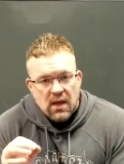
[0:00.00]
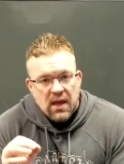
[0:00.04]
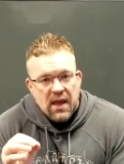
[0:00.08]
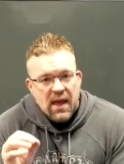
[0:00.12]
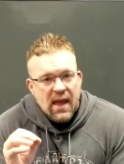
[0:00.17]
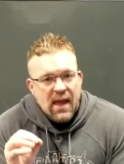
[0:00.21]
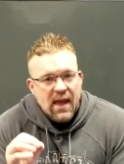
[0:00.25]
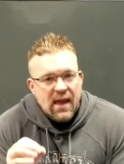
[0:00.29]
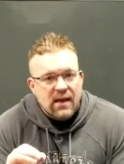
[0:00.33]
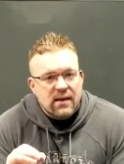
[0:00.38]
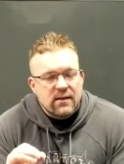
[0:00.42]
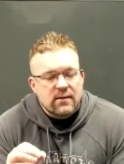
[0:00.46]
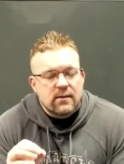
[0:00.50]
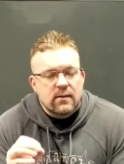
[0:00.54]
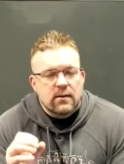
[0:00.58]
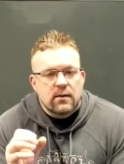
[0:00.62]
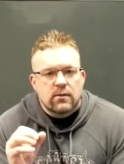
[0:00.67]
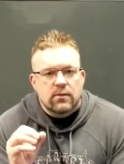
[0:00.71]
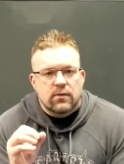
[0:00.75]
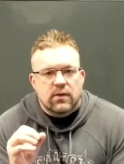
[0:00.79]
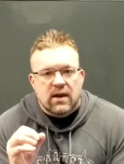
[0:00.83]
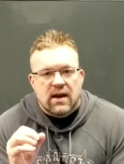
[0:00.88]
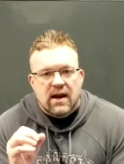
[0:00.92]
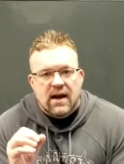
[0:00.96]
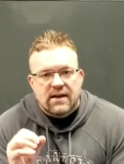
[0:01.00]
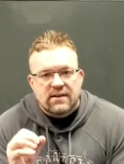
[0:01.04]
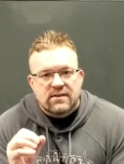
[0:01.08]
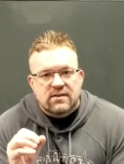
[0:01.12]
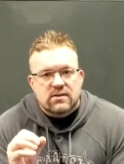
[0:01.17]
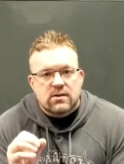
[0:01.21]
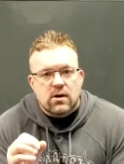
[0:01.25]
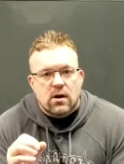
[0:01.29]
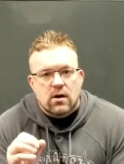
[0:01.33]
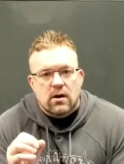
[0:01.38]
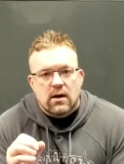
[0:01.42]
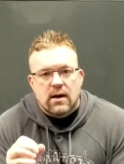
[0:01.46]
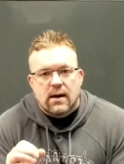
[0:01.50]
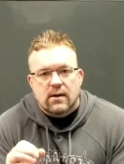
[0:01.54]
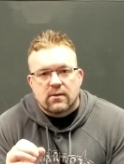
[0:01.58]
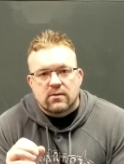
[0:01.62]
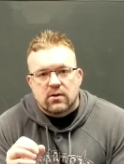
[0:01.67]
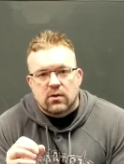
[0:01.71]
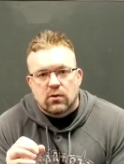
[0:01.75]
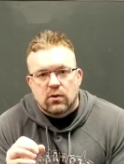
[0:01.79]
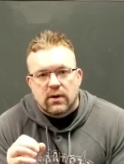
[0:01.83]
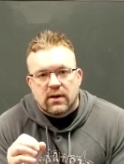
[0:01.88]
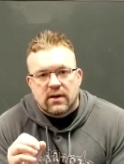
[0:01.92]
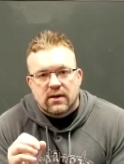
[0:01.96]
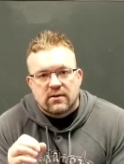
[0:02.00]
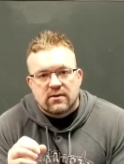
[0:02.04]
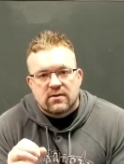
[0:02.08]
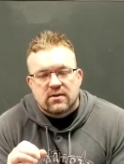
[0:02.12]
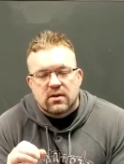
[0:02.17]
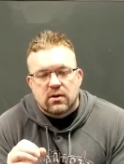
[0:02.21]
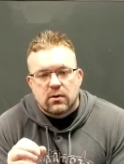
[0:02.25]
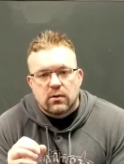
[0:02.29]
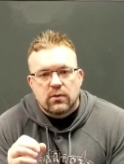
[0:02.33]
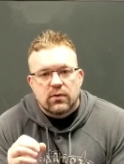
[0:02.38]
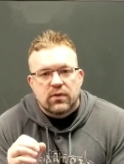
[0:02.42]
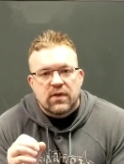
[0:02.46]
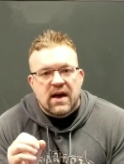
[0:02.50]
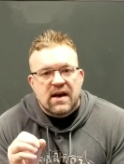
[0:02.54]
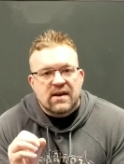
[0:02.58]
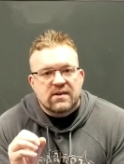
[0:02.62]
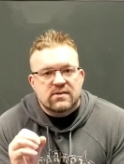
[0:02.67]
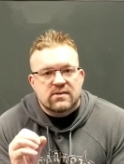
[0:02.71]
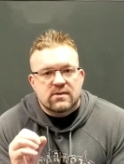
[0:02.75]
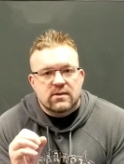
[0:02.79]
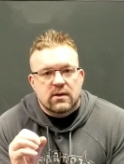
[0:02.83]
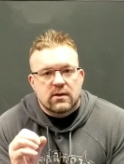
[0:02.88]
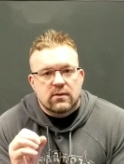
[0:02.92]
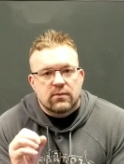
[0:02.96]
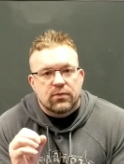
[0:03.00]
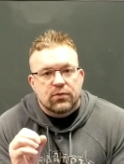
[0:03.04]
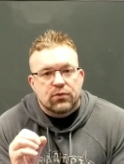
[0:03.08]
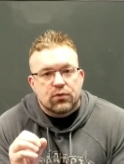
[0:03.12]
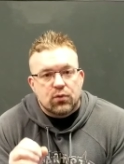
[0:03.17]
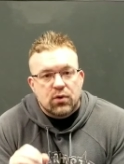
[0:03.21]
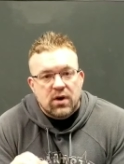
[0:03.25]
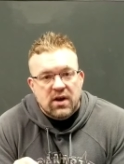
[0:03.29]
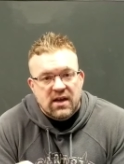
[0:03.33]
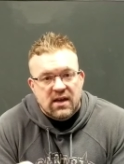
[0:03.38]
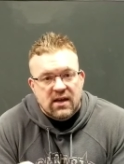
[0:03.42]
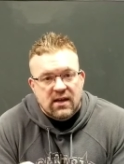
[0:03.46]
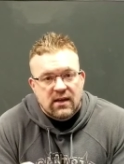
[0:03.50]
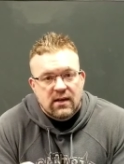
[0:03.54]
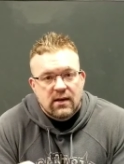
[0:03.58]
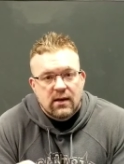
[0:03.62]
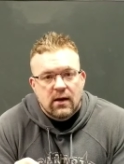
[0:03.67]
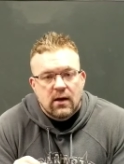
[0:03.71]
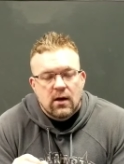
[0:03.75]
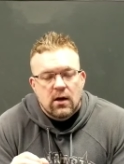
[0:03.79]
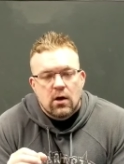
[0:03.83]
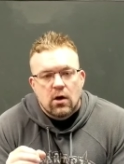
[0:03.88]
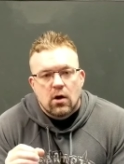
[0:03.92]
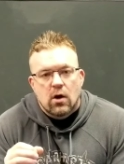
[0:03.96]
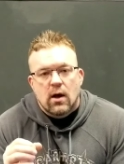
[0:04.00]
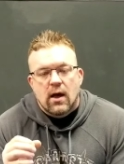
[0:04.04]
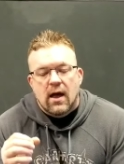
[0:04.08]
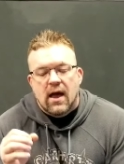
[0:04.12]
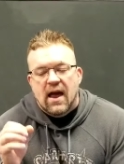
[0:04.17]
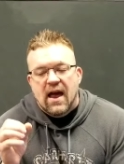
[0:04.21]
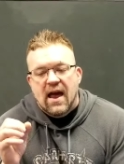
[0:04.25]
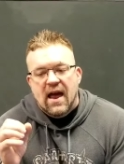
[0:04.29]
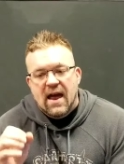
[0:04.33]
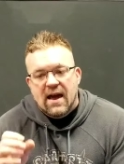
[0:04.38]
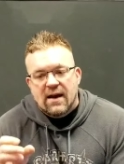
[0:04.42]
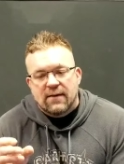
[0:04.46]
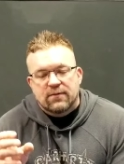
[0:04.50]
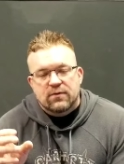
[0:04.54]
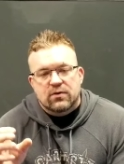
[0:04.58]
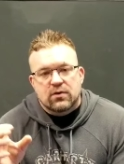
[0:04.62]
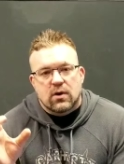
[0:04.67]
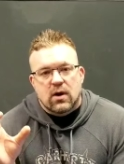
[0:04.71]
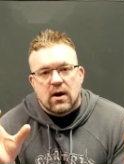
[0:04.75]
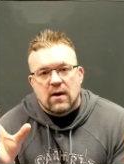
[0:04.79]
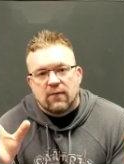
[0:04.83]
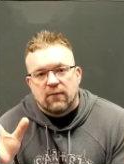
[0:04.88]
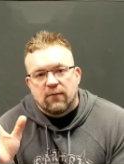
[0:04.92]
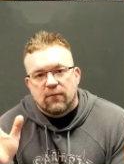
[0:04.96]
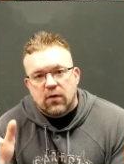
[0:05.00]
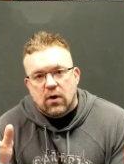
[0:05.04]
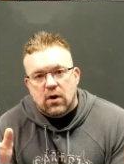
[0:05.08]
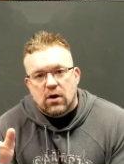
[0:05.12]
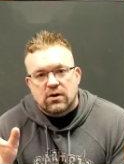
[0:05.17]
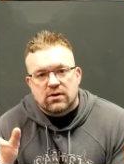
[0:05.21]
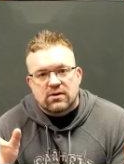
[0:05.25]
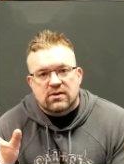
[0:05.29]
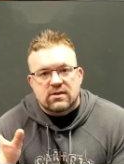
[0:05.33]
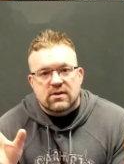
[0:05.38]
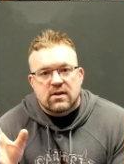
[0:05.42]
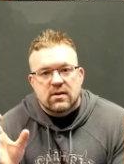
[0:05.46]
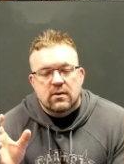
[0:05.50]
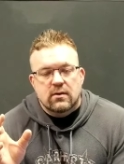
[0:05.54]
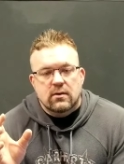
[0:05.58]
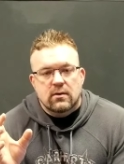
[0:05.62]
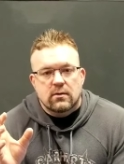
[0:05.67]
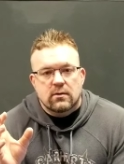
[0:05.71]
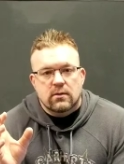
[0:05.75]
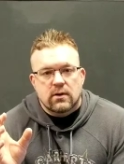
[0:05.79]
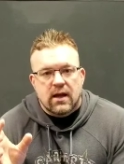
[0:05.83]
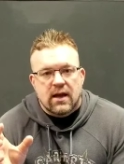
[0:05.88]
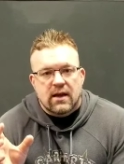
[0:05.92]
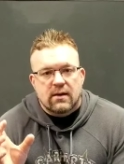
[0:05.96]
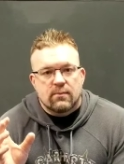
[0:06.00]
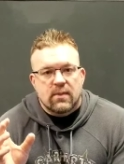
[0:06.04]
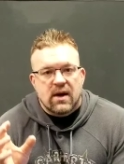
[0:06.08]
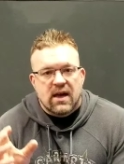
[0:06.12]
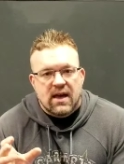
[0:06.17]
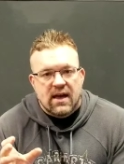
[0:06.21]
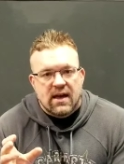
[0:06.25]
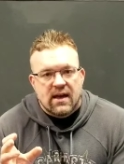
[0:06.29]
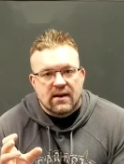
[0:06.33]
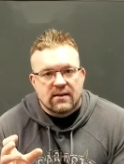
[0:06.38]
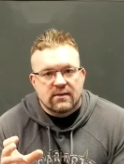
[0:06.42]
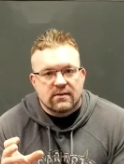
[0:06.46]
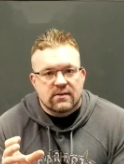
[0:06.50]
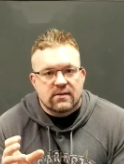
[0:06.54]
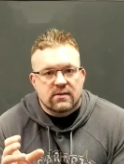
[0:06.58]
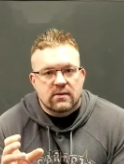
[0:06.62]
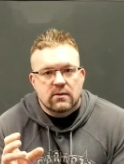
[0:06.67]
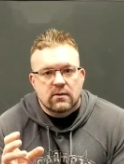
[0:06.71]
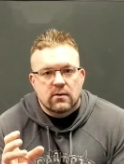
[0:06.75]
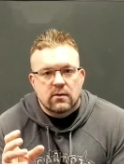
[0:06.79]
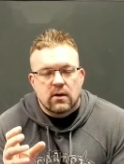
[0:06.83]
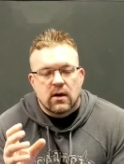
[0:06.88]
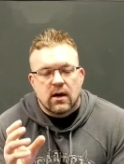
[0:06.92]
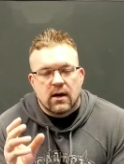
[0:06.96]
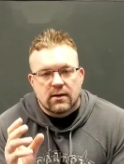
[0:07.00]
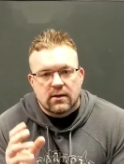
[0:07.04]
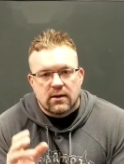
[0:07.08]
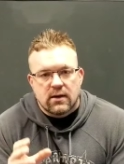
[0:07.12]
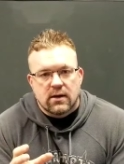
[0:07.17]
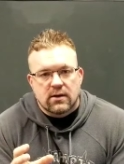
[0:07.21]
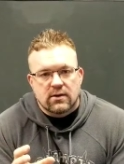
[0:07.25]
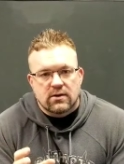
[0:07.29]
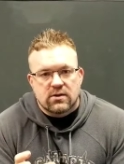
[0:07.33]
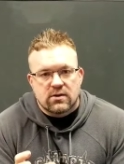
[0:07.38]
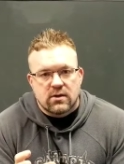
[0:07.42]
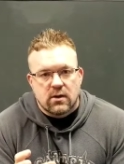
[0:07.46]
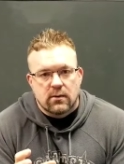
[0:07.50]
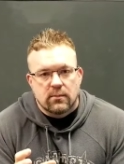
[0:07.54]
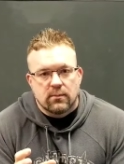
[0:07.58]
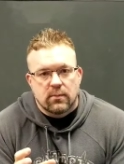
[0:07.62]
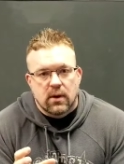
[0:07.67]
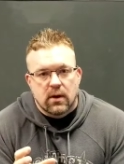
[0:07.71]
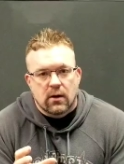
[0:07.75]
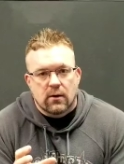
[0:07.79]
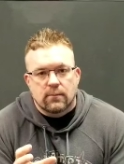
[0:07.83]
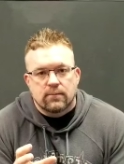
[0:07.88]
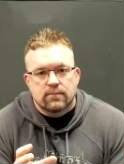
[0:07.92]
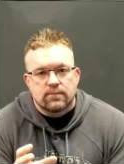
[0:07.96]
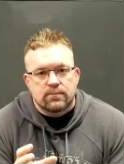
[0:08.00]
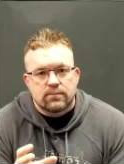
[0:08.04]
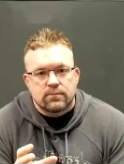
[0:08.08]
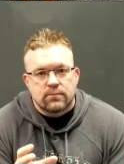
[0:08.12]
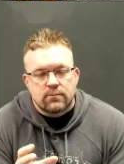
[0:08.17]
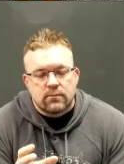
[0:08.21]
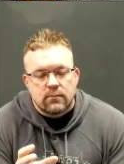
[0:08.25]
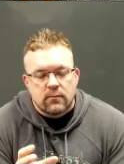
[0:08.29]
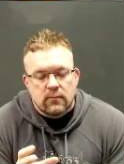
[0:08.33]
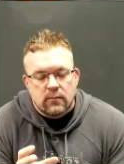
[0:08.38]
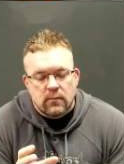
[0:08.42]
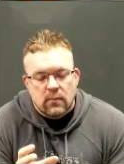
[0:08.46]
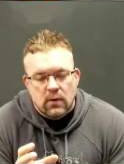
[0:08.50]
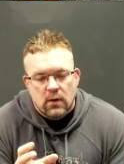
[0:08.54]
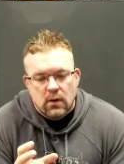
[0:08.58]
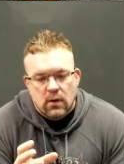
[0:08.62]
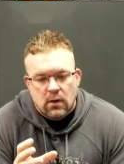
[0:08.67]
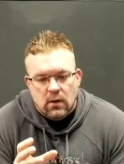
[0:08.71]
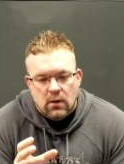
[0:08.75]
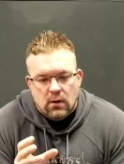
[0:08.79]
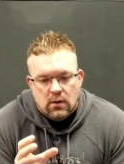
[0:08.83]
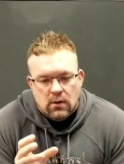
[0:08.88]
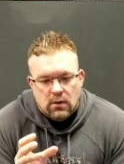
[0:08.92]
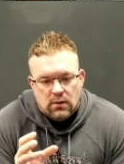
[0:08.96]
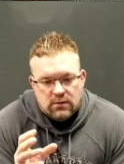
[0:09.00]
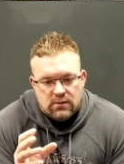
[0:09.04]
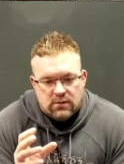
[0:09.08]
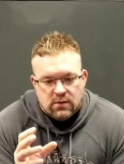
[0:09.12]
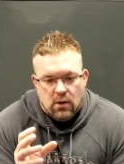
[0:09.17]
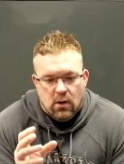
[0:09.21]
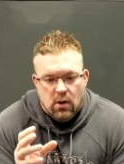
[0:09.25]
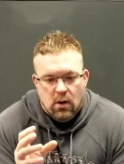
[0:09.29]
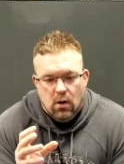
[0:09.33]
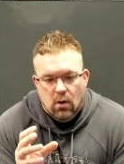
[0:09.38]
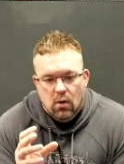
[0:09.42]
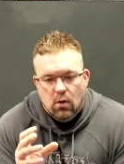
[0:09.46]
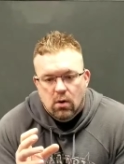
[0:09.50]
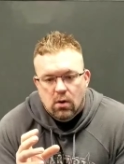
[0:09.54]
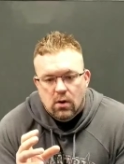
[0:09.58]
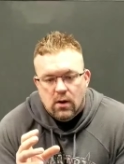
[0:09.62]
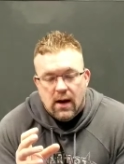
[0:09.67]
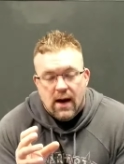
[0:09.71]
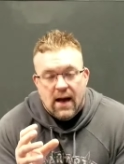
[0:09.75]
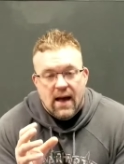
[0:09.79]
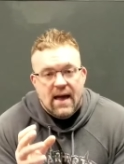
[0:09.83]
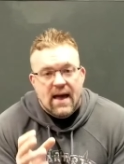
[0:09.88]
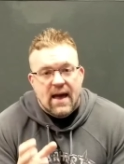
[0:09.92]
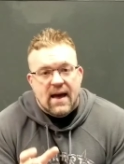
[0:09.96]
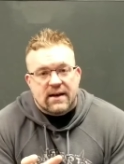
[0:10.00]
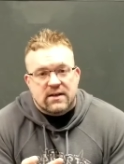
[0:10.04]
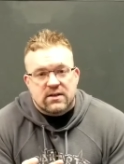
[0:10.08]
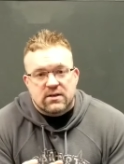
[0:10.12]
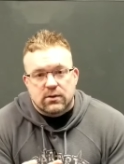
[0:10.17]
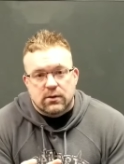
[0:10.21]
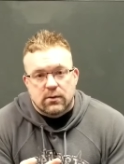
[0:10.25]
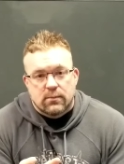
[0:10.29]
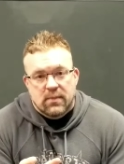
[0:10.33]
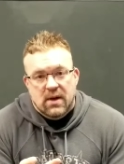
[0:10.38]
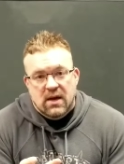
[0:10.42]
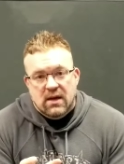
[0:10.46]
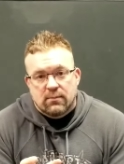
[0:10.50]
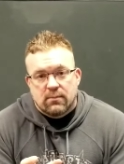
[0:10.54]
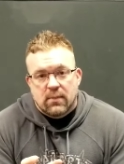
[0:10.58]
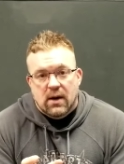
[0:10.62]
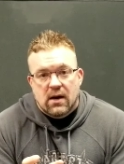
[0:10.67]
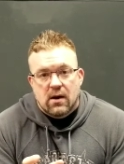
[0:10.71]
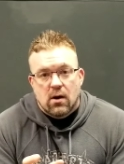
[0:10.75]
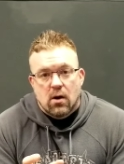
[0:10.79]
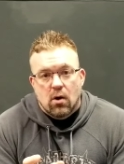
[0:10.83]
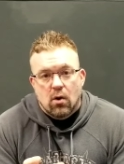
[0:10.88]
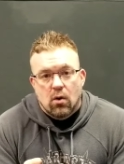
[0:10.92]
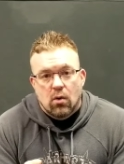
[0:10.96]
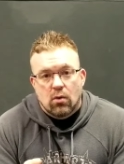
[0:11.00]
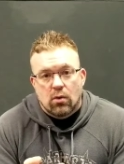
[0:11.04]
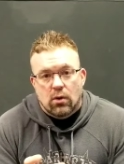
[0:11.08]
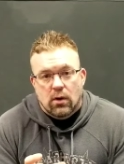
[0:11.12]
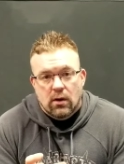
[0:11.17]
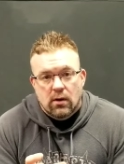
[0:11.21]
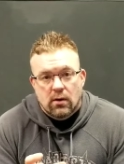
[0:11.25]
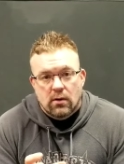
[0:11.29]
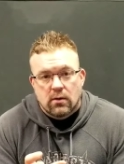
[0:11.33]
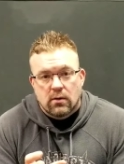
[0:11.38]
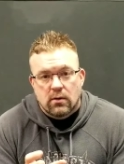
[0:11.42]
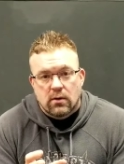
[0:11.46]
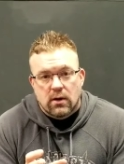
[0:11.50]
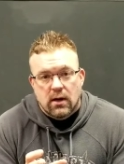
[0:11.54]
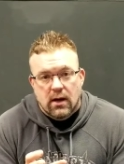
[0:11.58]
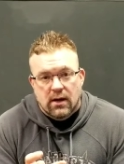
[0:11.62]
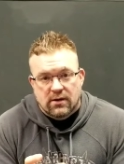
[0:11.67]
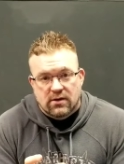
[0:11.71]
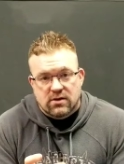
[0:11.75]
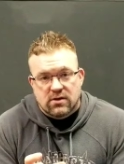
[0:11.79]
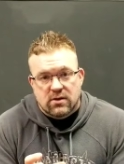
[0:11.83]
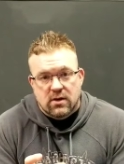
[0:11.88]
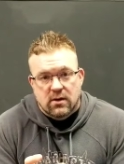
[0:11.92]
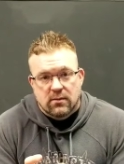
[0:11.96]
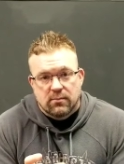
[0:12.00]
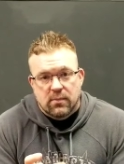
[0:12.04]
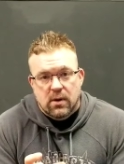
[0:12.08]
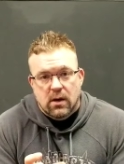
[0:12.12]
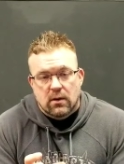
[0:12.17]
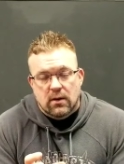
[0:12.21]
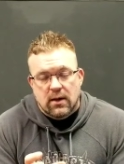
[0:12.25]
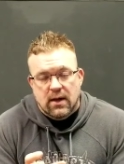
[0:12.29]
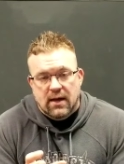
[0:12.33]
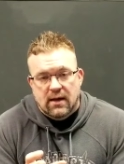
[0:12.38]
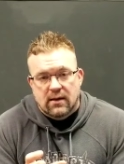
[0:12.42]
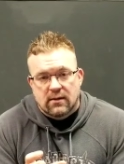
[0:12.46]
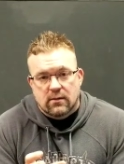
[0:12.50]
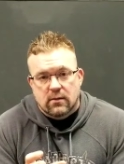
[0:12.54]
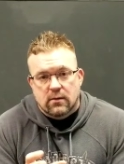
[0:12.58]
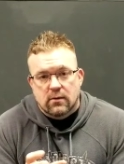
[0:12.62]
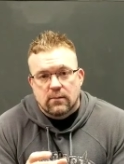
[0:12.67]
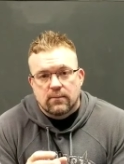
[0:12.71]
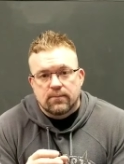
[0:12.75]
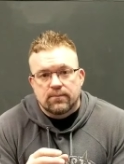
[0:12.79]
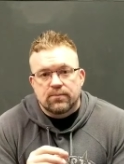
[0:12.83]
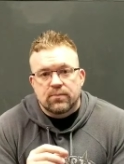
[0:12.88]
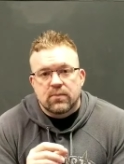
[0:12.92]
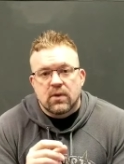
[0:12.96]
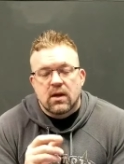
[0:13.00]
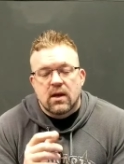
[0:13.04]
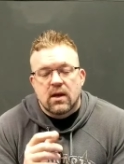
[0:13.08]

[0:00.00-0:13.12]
and that I started out doing in 2003 after I first laid my hands on the inch dumbbell. So I actually made my own inch dumbbell handle